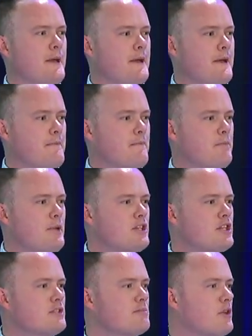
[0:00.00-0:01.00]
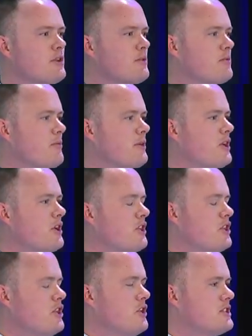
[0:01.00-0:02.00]
a bit despondent when we look at
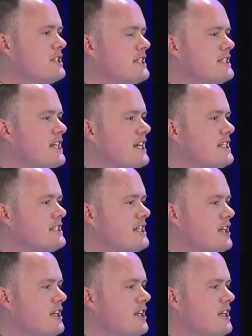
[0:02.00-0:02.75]
the news these days.